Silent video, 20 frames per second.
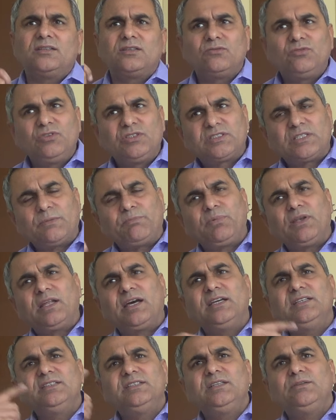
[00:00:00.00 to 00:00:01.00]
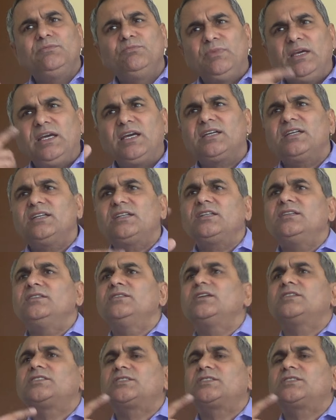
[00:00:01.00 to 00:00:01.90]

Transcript: we make it in the